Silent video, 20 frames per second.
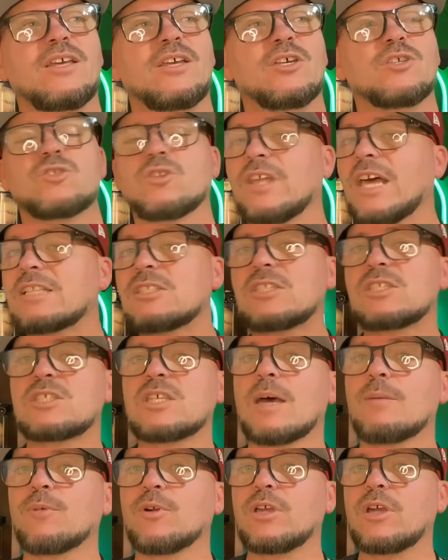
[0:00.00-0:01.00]
So that's the
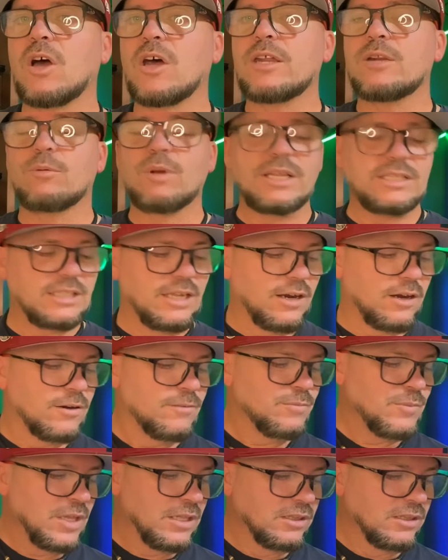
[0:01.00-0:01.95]
summary on it right there.